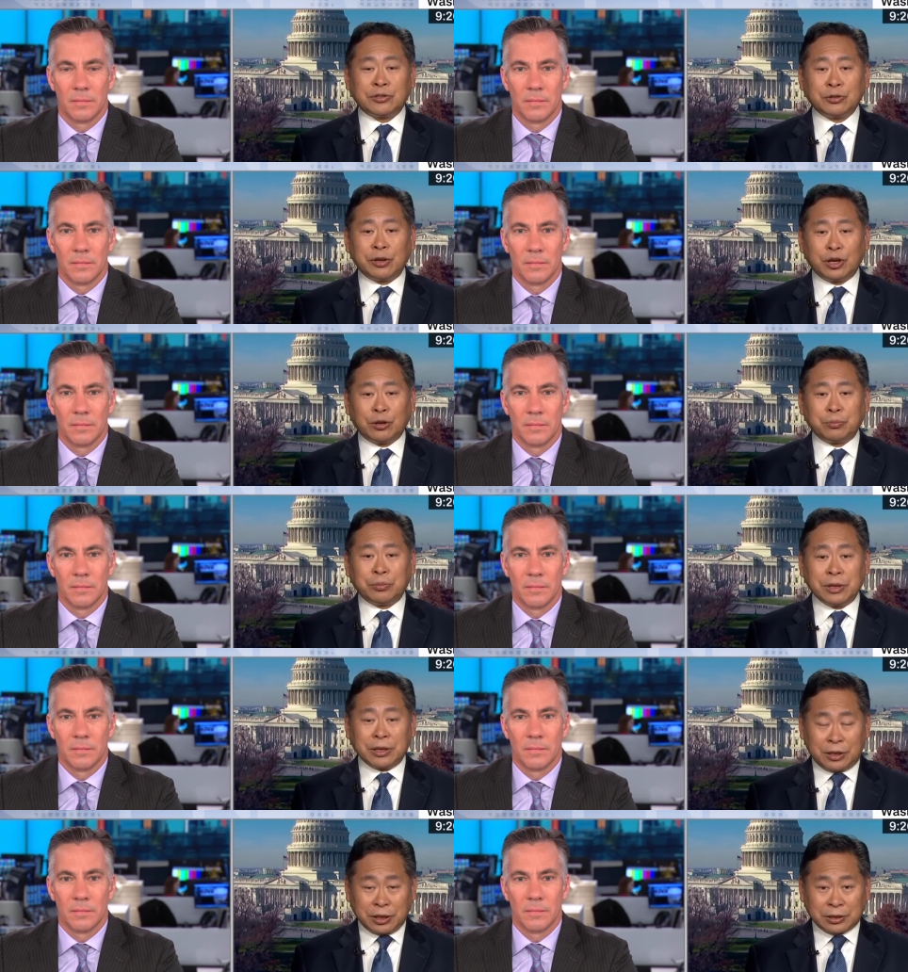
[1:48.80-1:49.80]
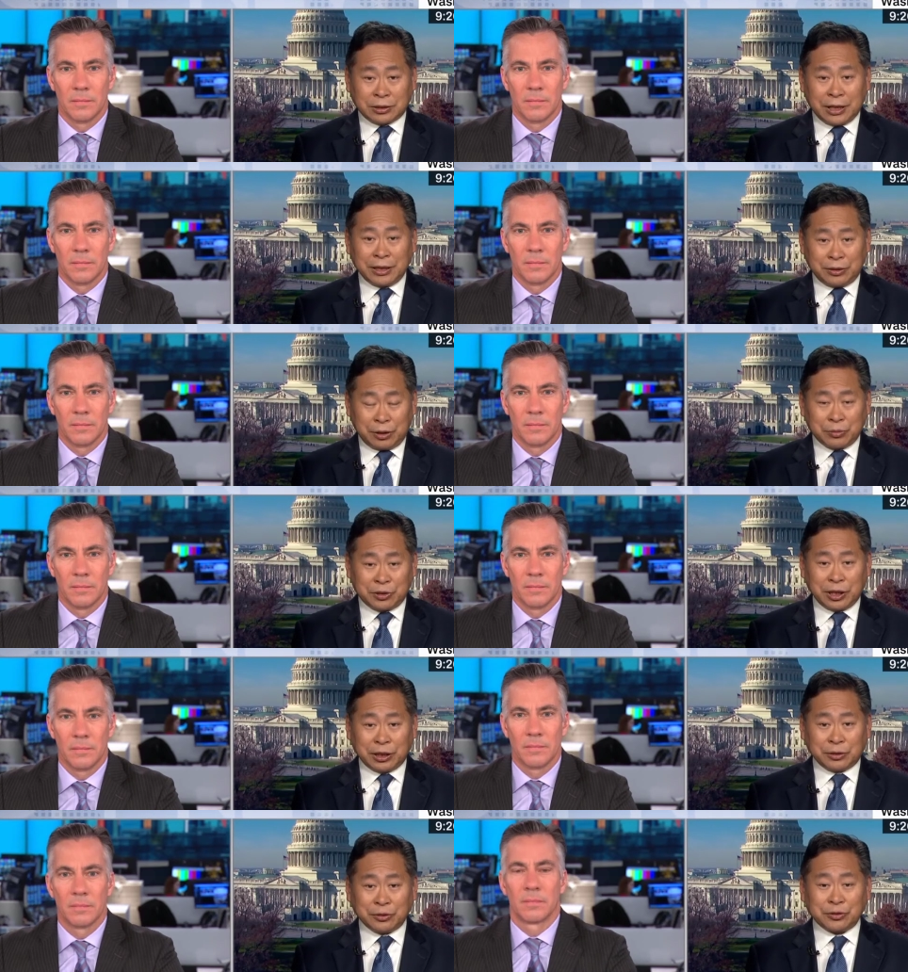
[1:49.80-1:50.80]
Speaker 1: help the client
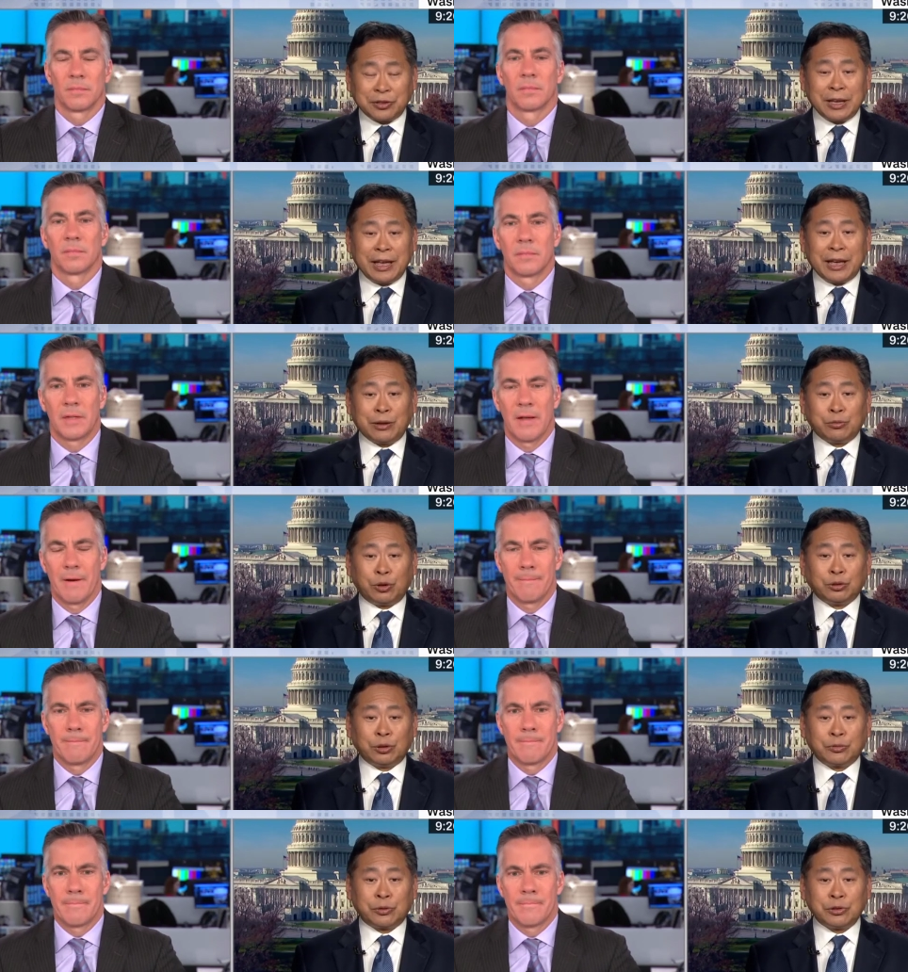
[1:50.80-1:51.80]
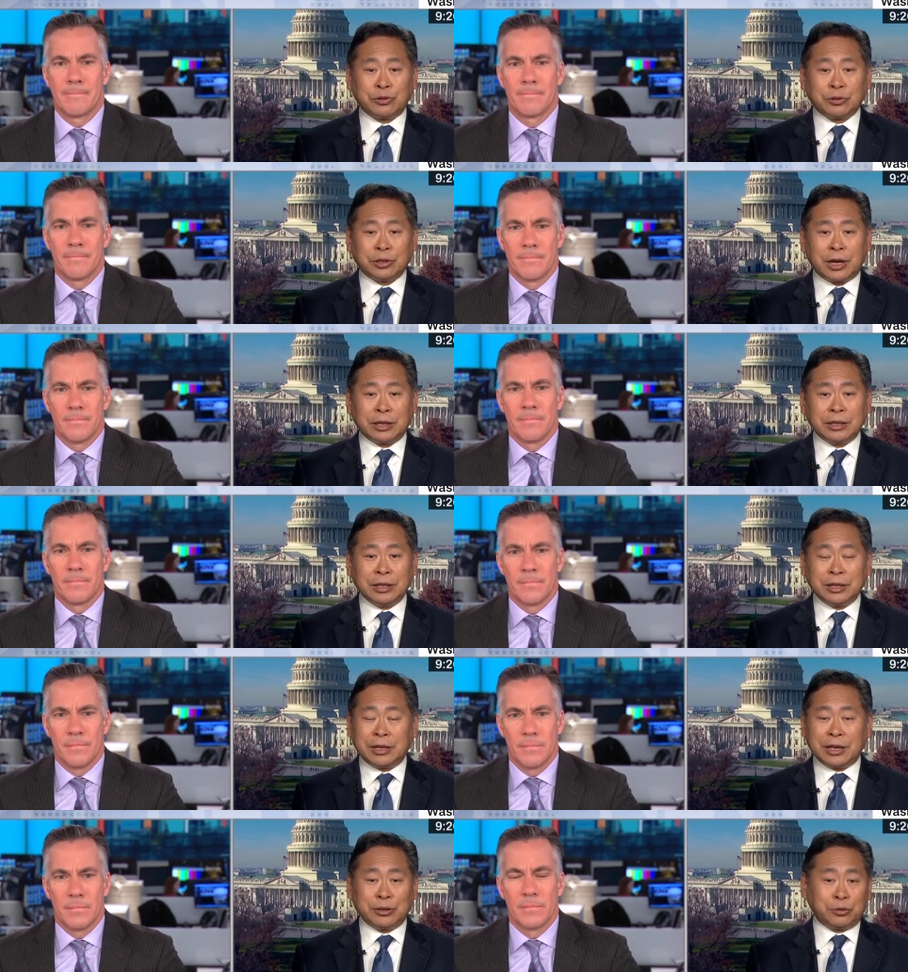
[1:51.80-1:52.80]
themselves and roll over on Giuliani, he
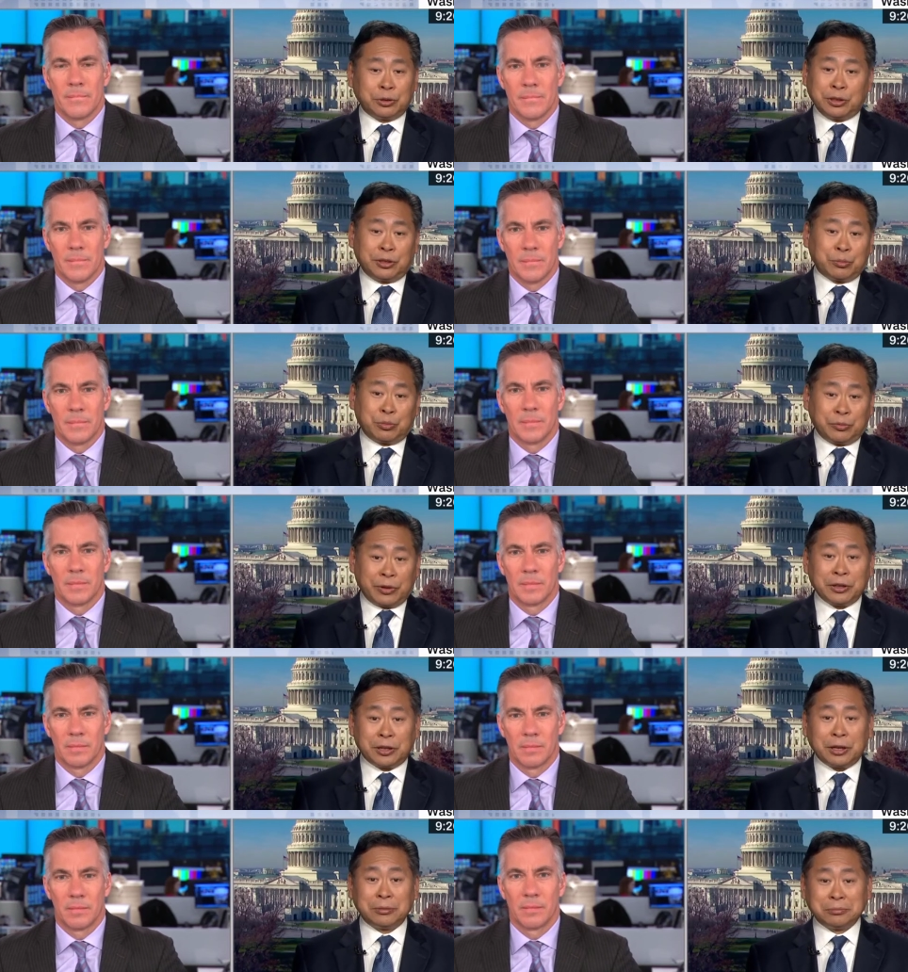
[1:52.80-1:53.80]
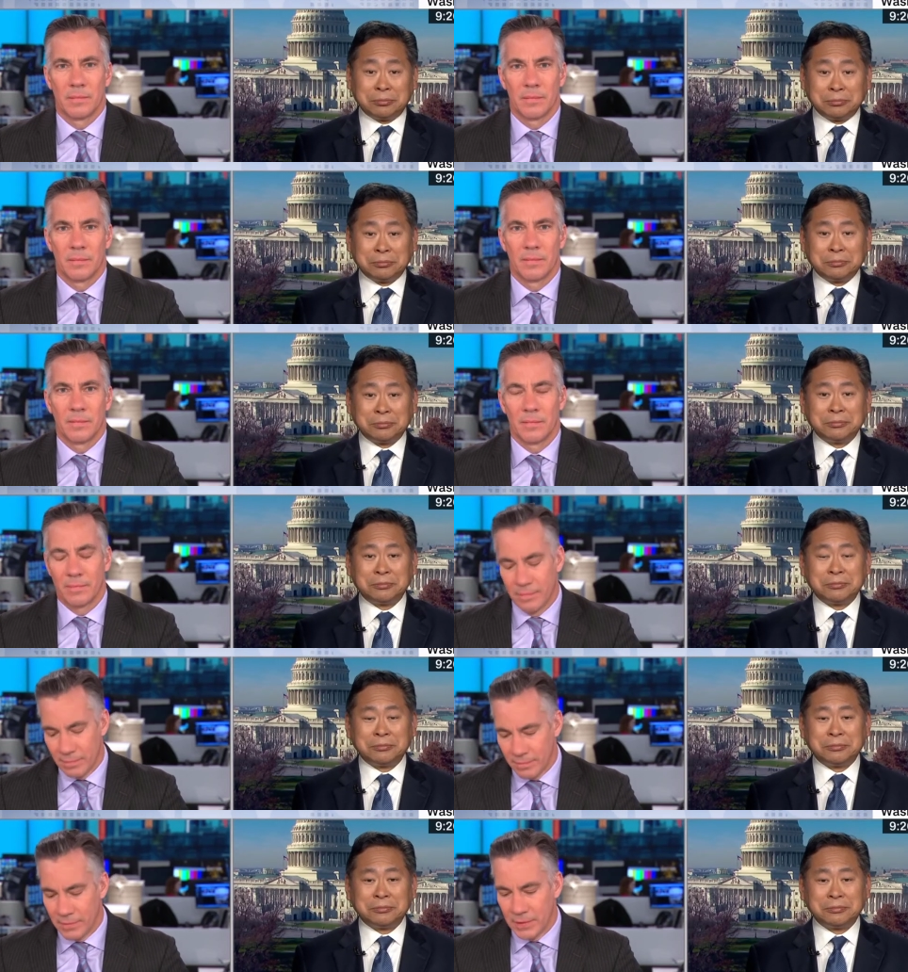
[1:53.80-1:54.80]
can't do anything to prevent that.
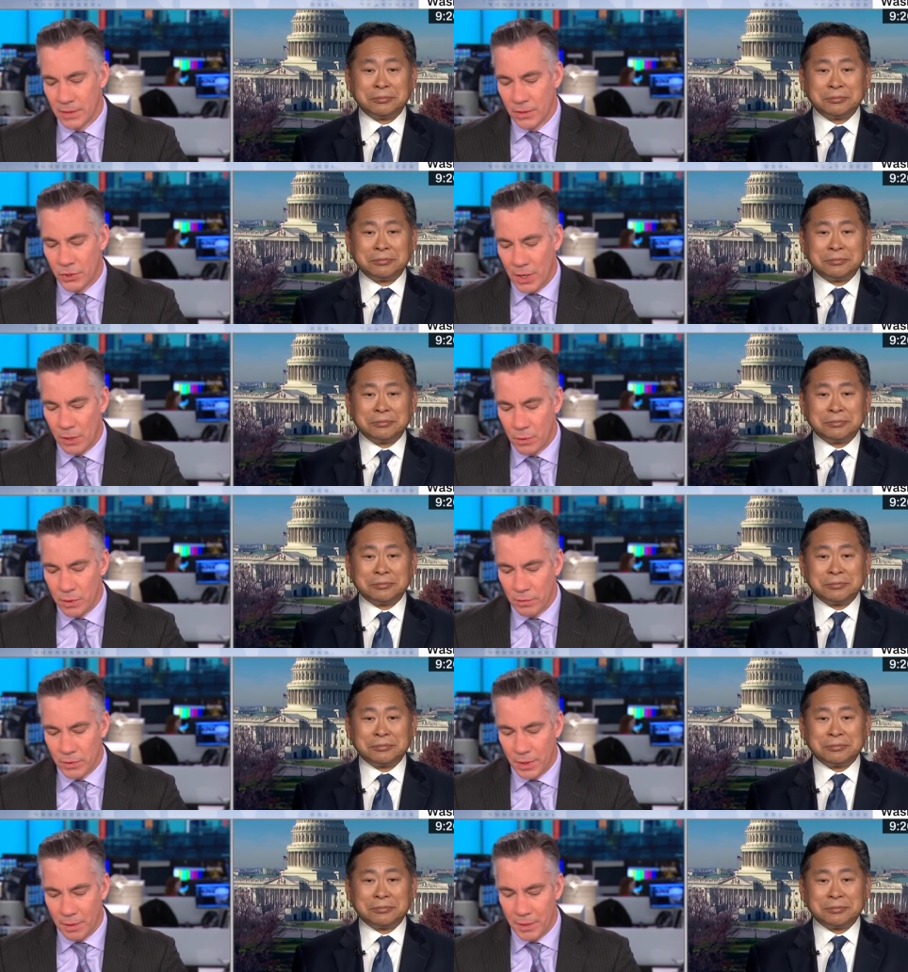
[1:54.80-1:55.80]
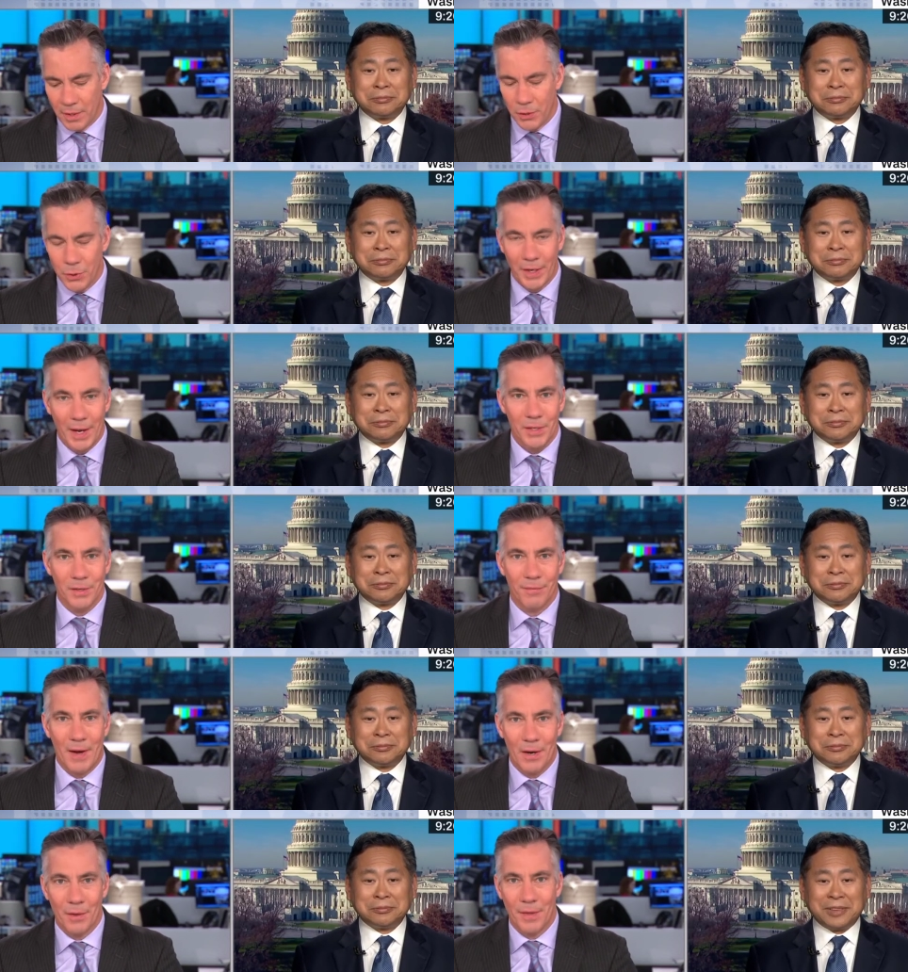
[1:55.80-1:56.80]
Speaker 2: Shan Wu, it's going to be an interesting case to
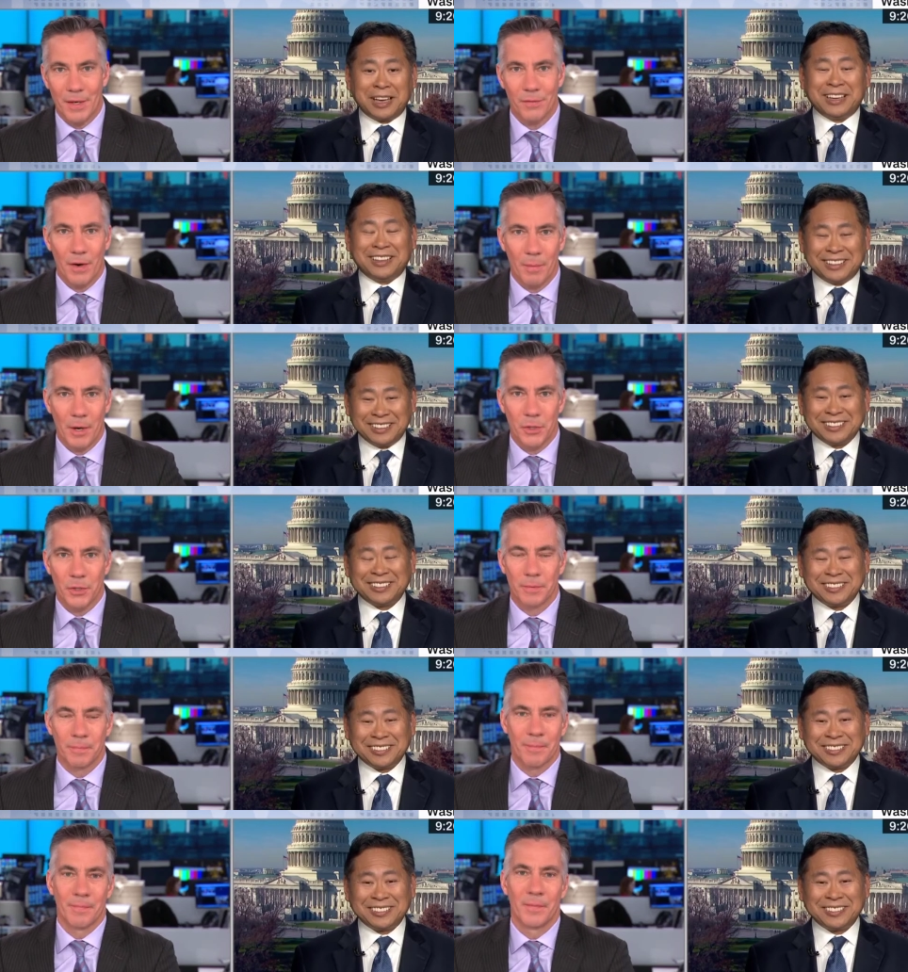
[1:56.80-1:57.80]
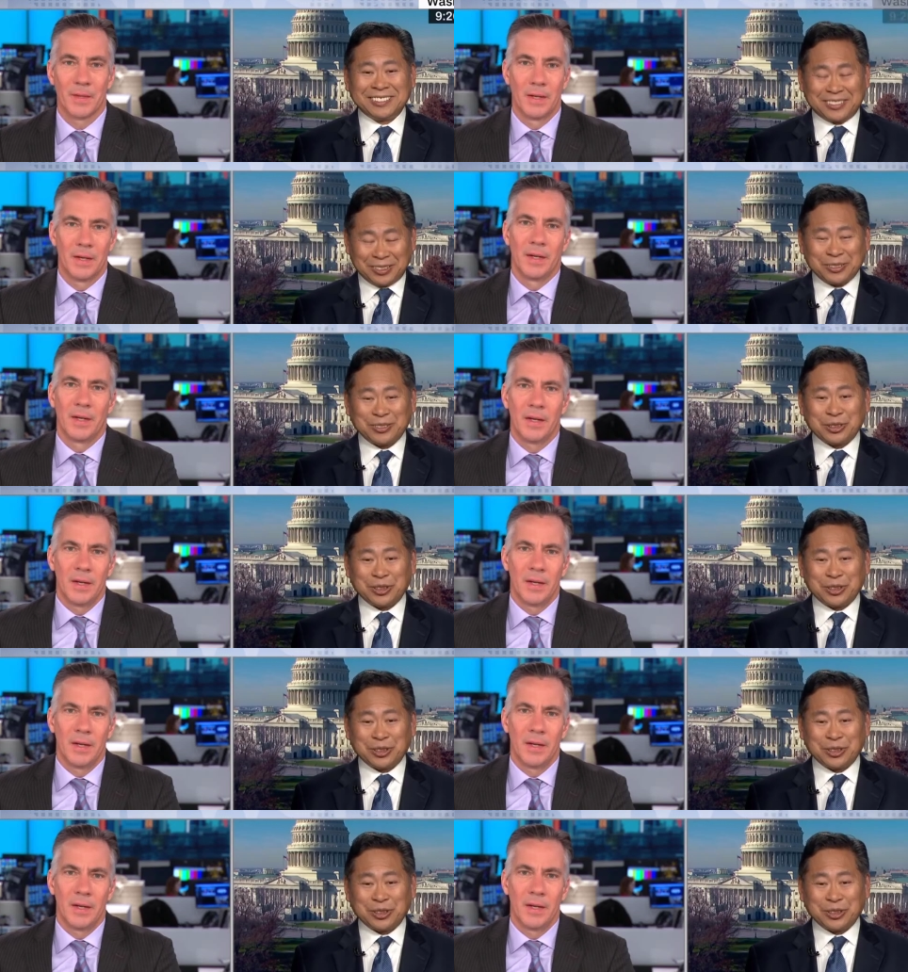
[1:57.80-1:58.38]
follow. Thanks very much.
Speaker 1: Sure thing,